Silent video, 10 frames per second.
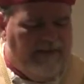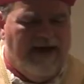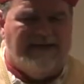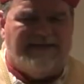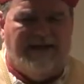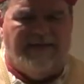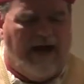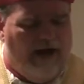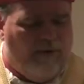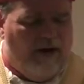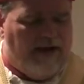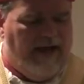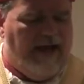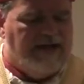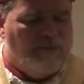Pius X
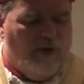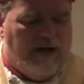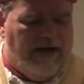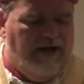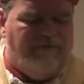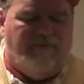hierarchy is working